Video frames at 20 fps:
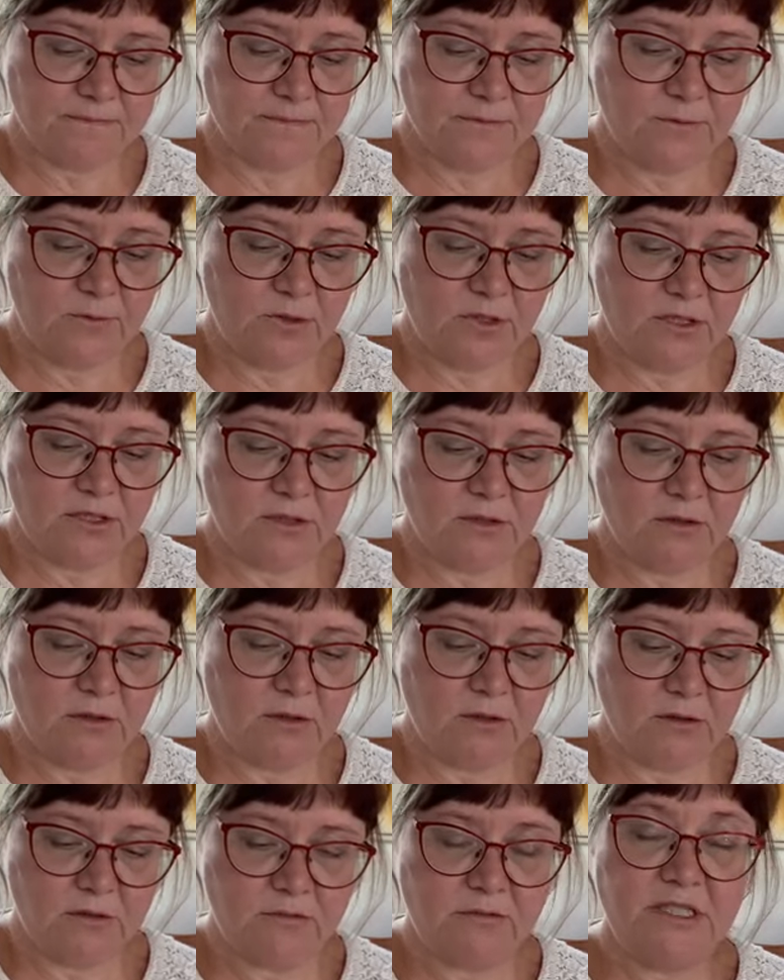What's it
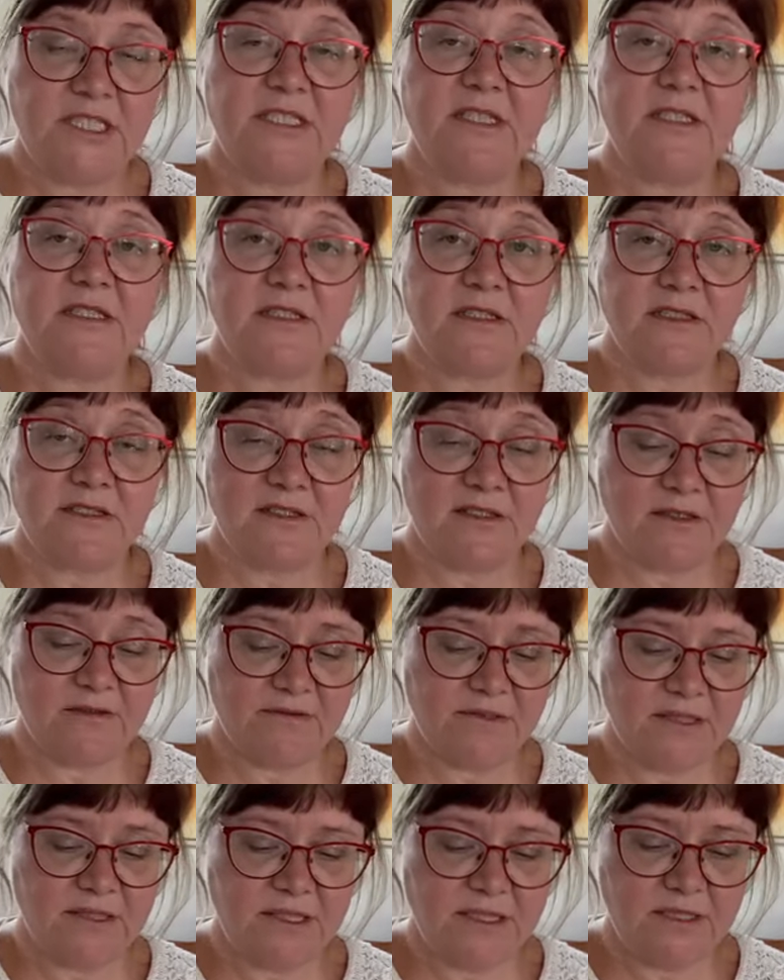called? Resistance of
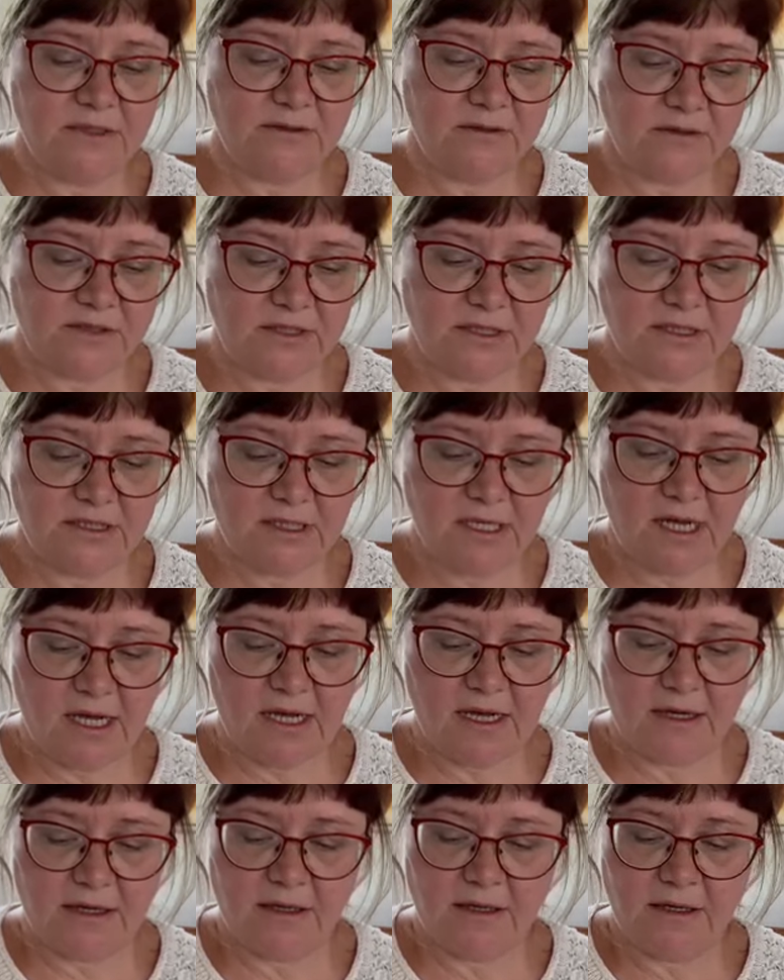the needles is
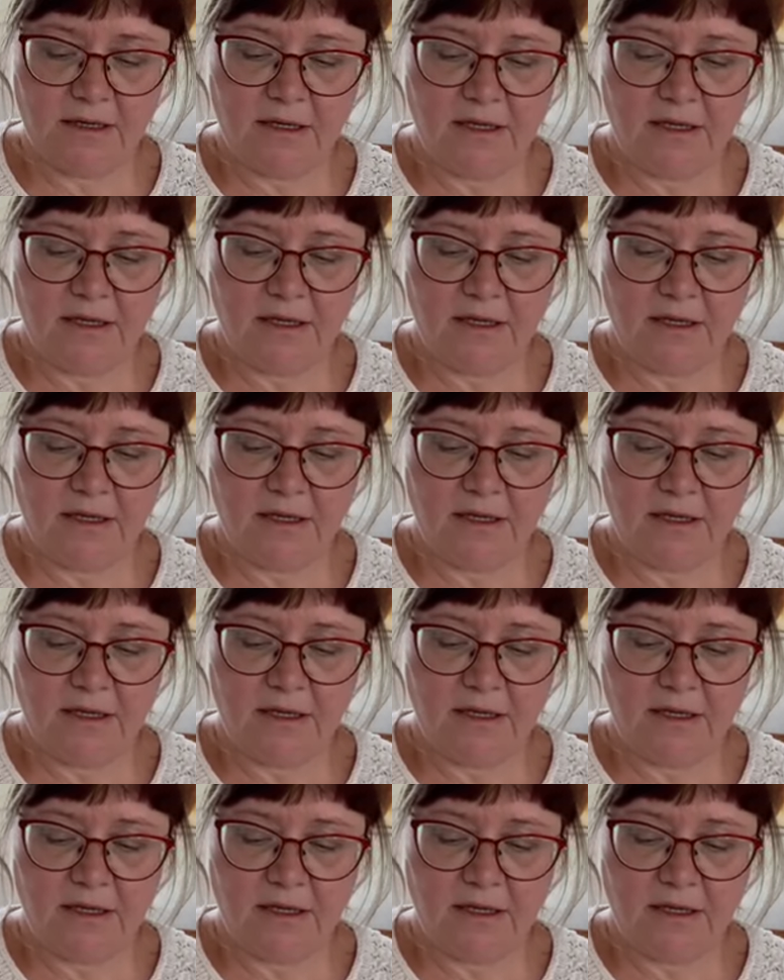higher.